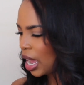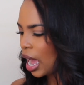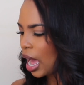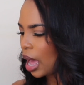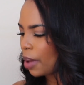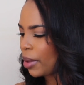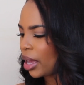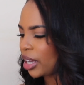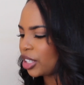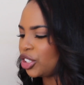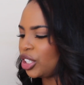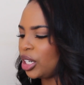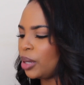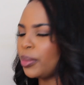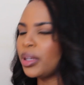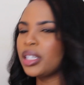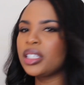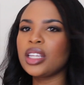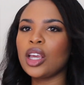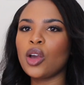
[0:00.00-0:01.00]
I'm actually
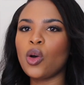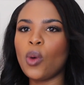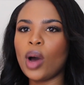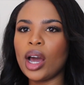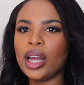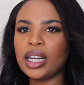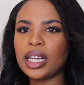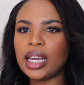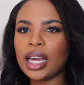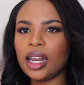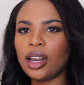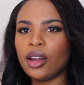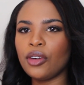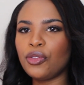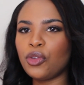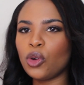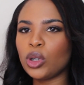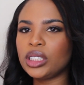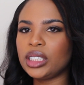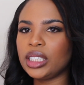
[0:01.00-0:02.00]
missing one, color
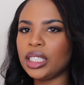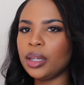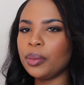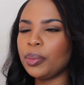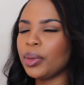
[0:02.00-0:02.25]
40,